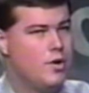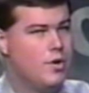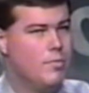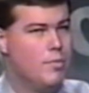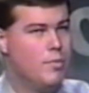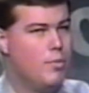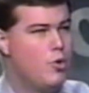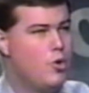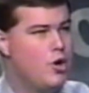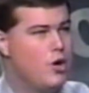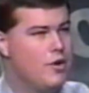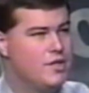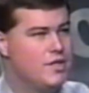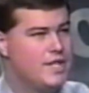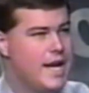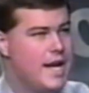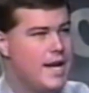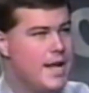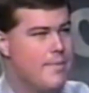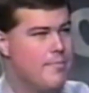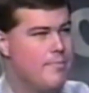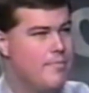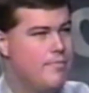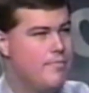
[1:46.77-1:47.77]
Memorial
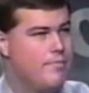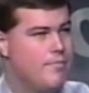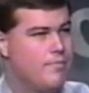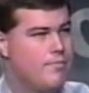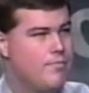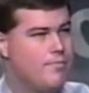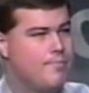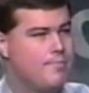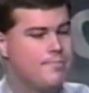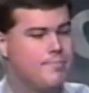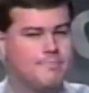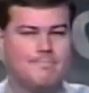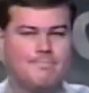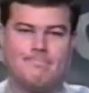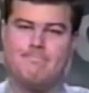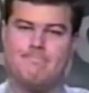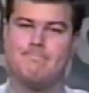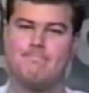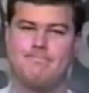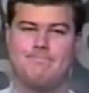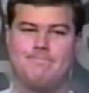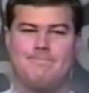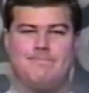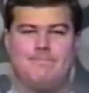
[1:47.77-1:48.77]
Stadium. Correct. There's
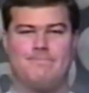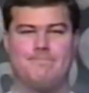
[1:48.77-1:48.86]
four in a